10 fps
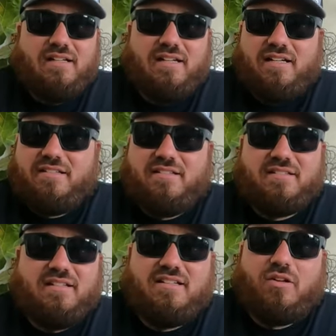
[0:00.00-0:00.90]
and it
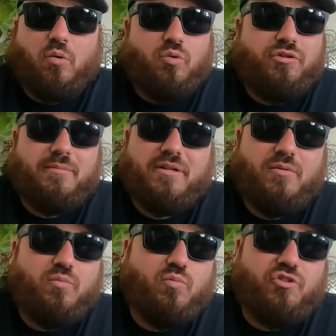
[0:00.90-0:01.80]
just gets old. I
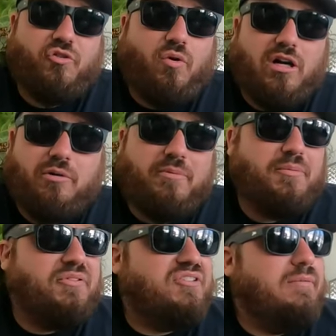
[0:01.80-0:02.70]
mean, once in a while I would be
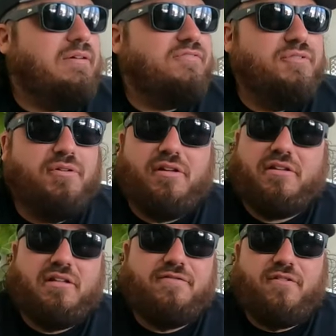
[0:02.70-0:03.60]
able to set my food on the
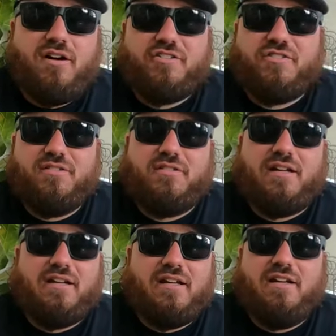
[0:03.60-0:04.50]
defroster
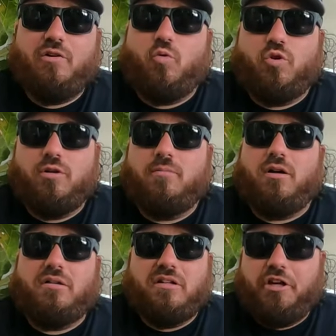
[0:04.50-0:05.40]
and get it warm
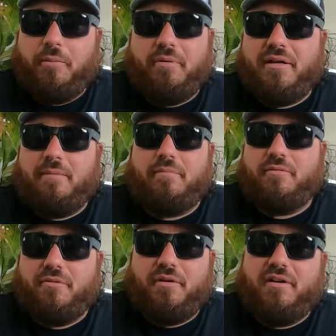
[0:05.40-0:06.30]
a little bit,
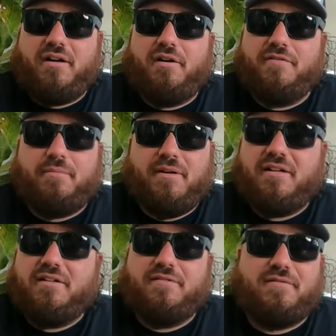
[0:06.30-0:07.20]
but really not enough to make a
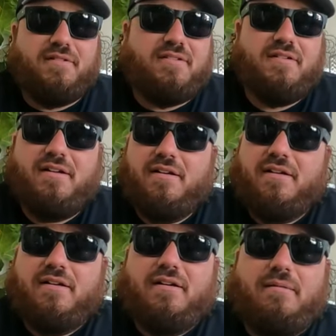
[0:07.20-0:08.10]
difference.
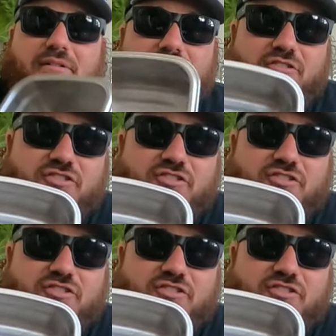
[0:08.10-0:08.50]
I mean, there